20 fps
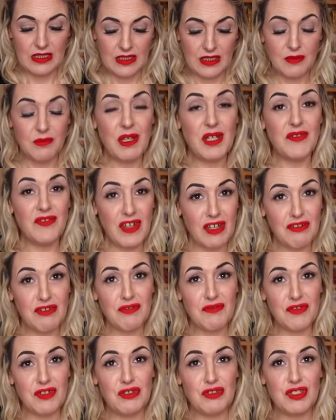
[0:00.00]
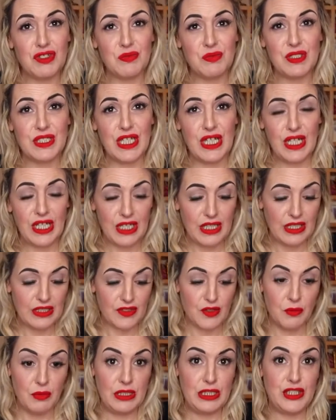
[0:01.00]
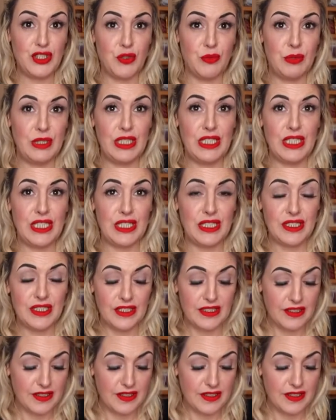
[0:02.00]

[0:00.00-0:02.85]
They made a very foolish mistake. Somebody did.